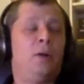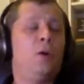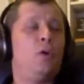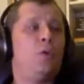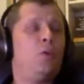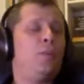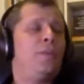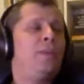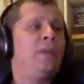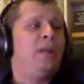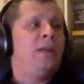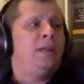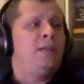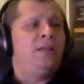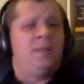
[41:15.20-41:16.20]
Oh,
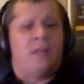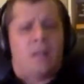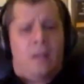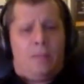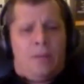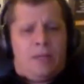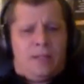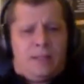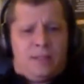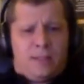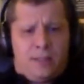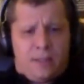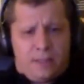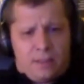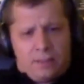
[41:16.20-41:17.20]
this is a
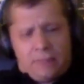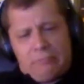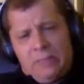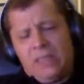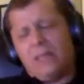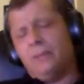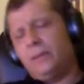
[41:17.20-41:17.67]
complex